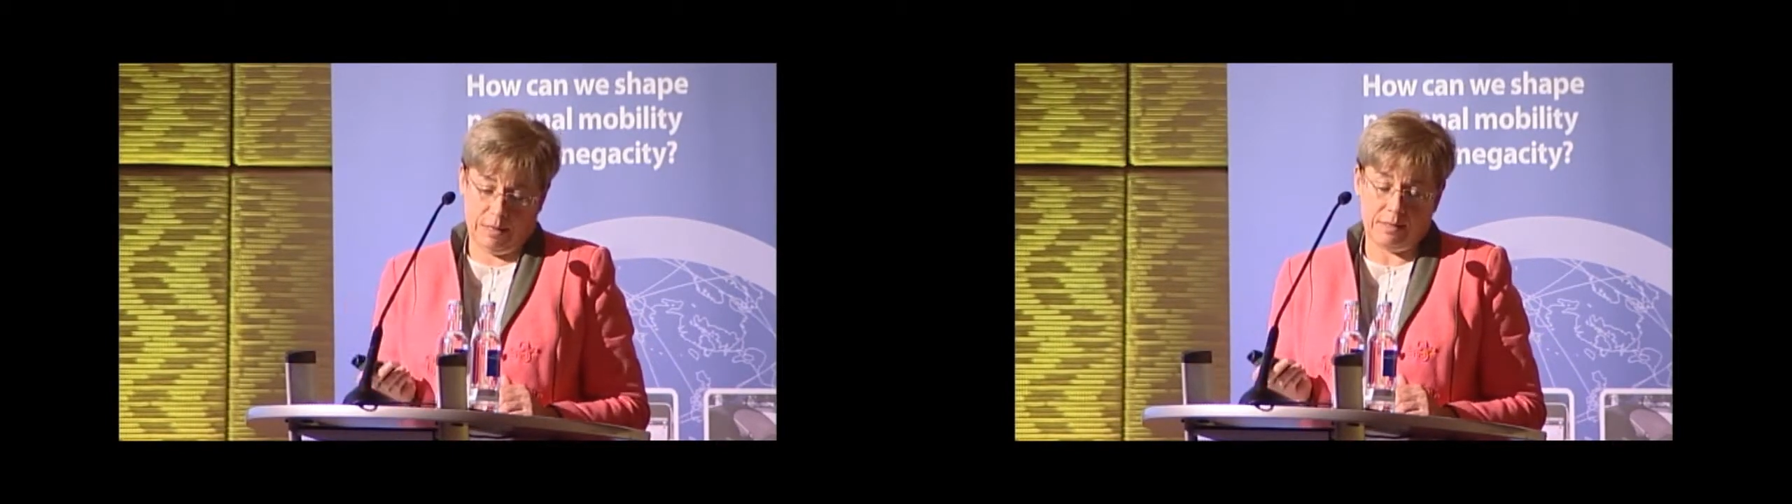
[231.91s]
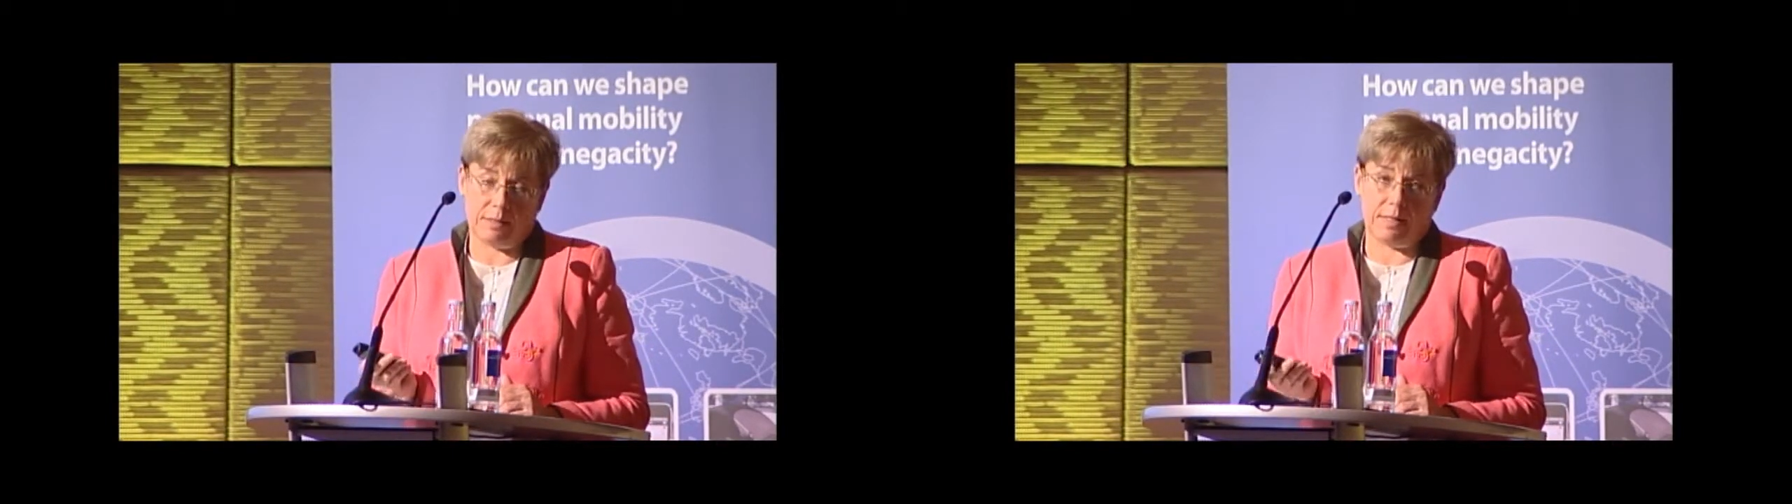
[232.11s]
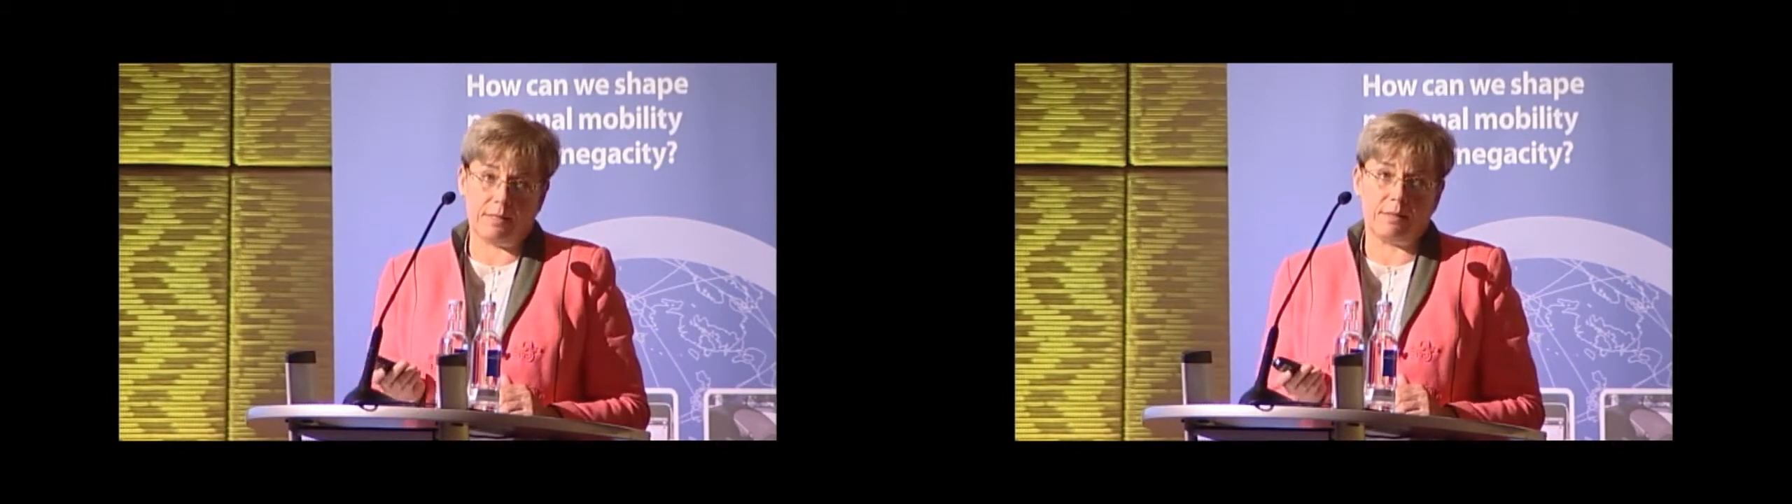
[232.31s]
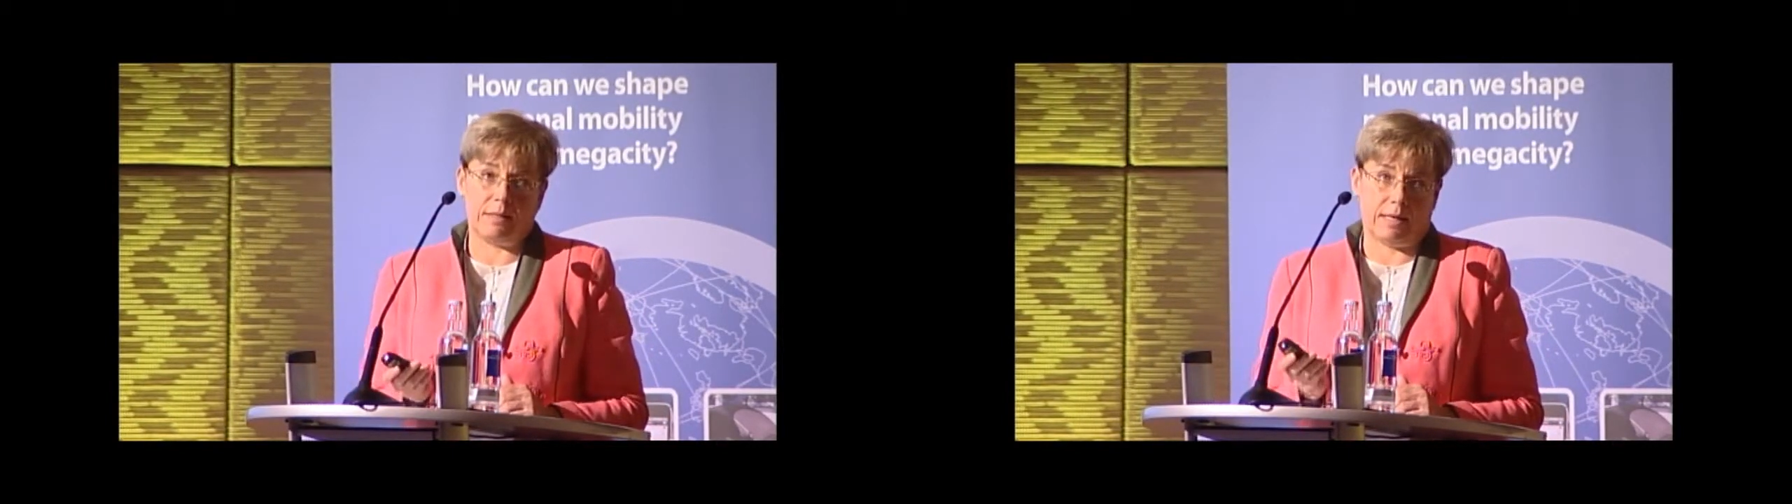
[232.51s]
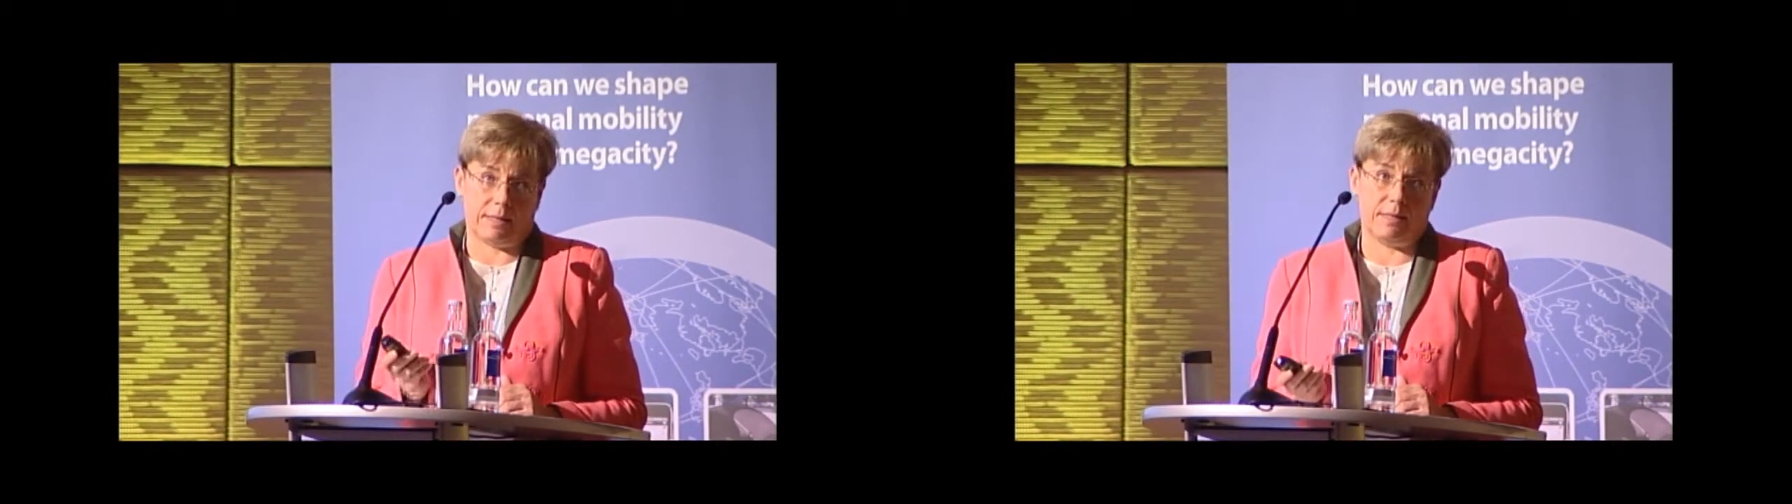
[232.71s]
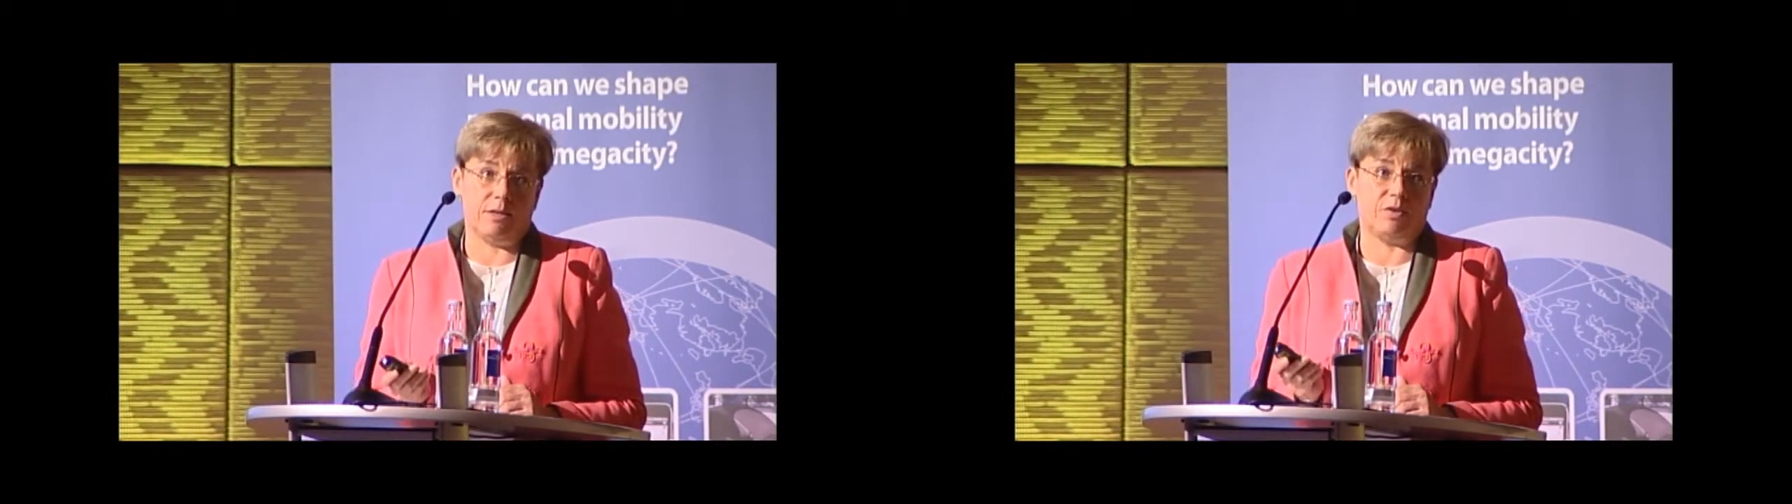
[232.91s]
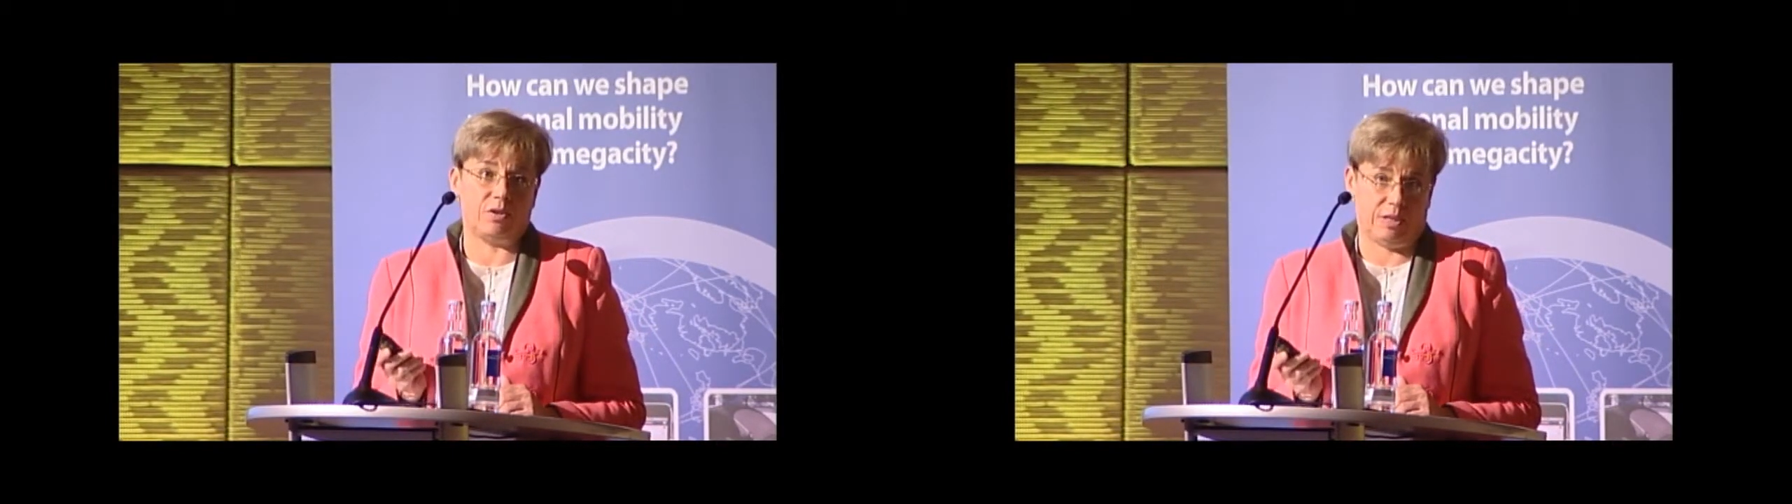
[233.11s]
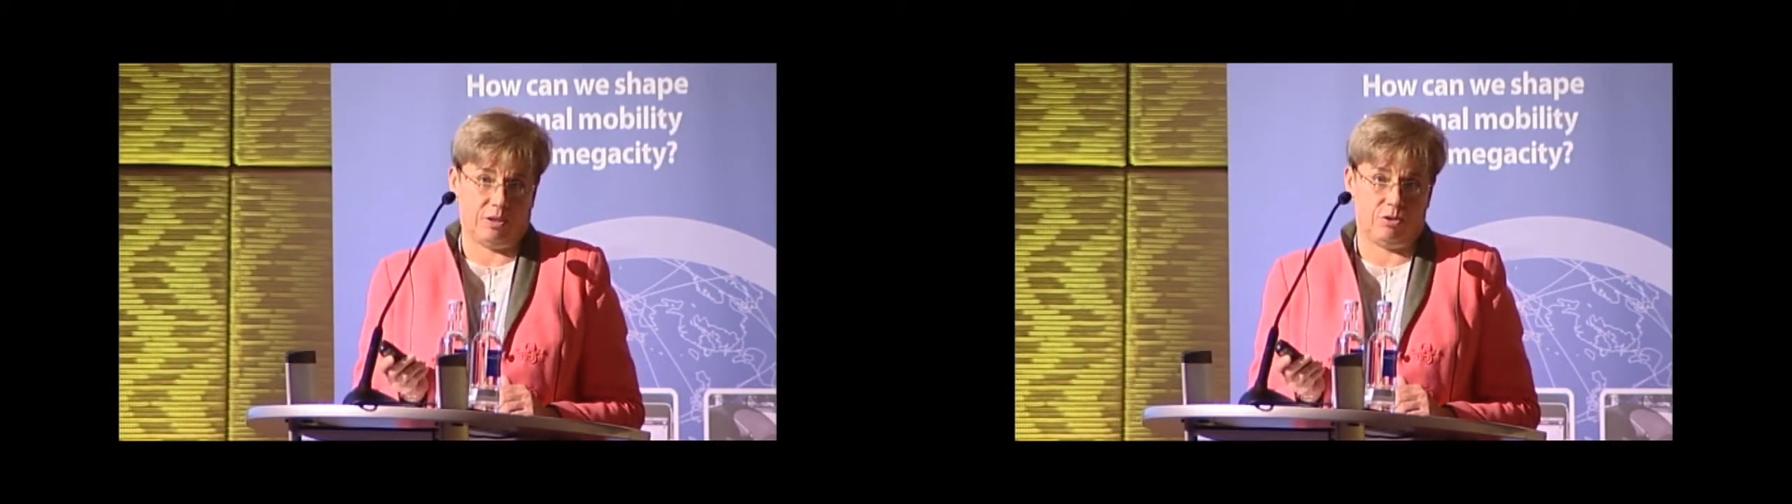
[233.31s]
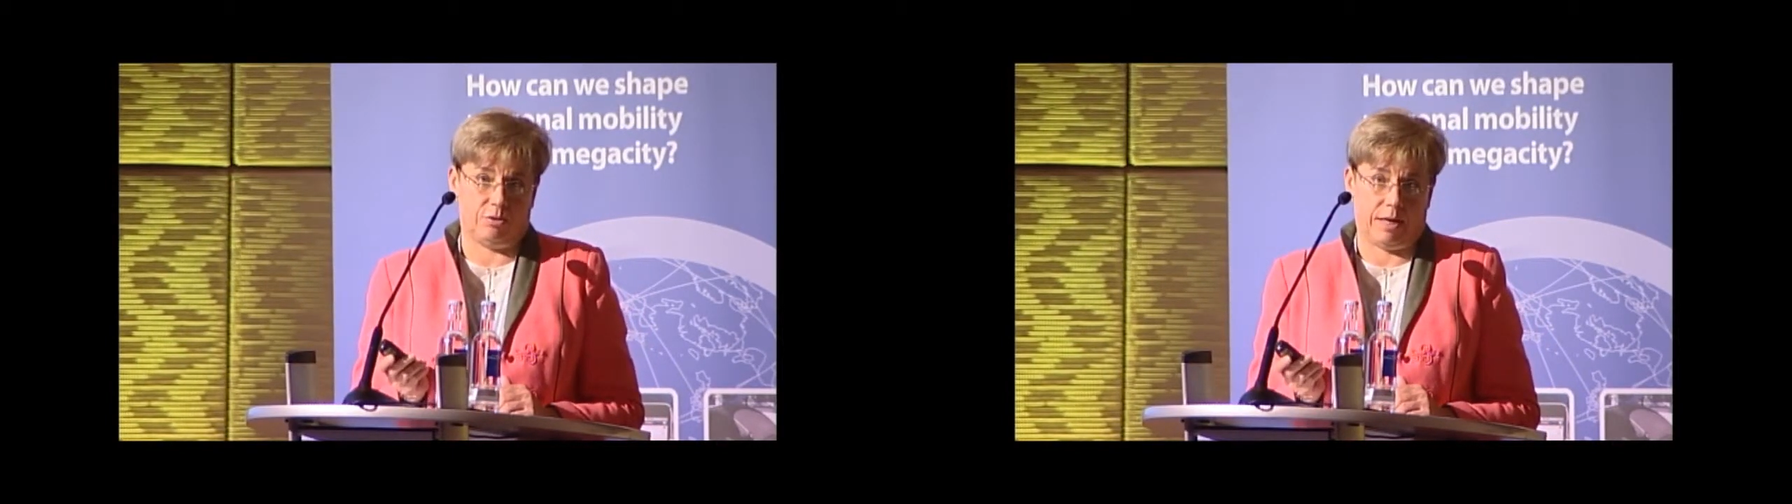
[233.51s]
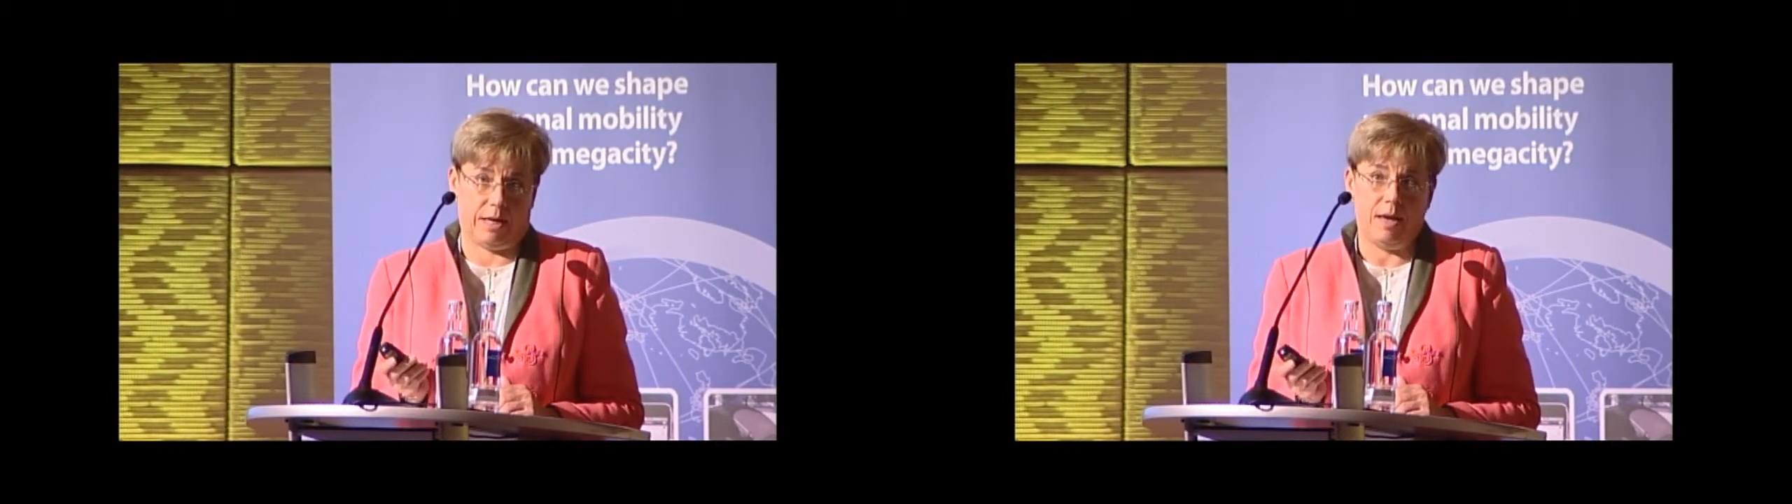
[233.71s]
since the 19th
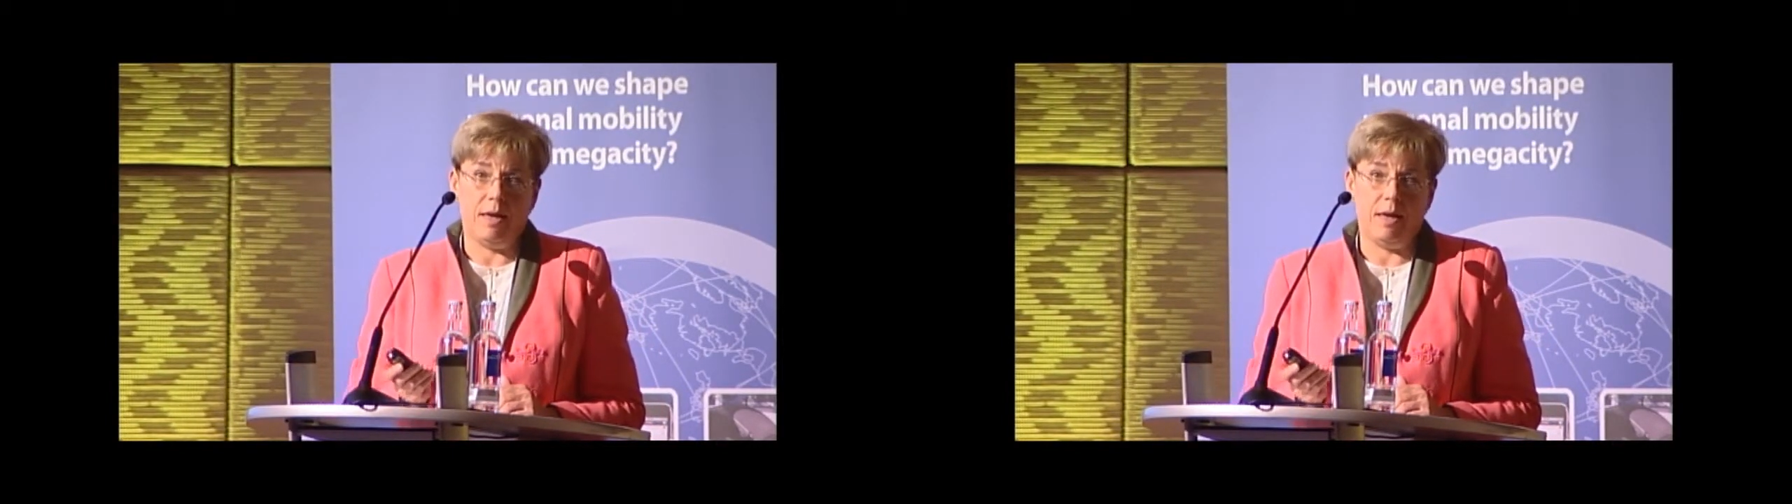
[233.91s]
century.